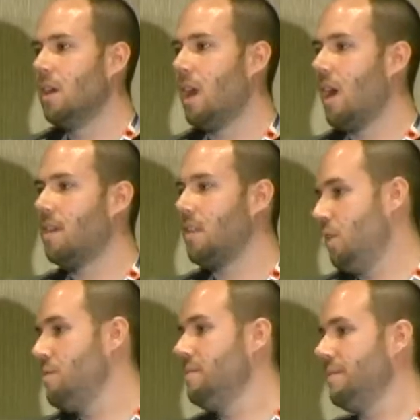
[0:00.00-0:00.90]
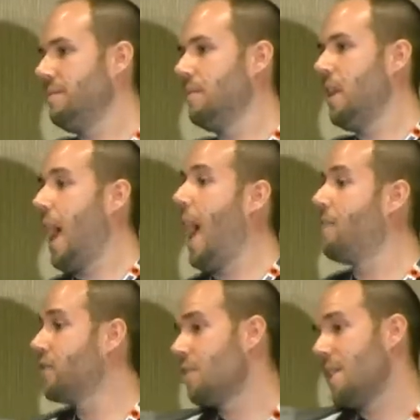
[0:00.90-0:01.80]
Uh, no.
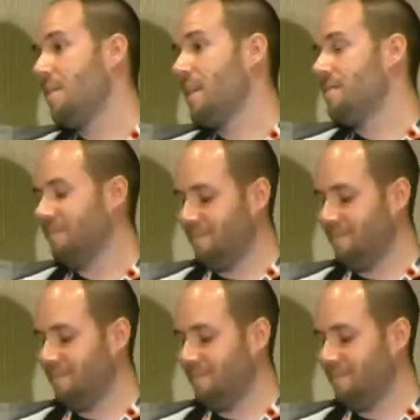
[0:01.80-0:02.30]
After maybe?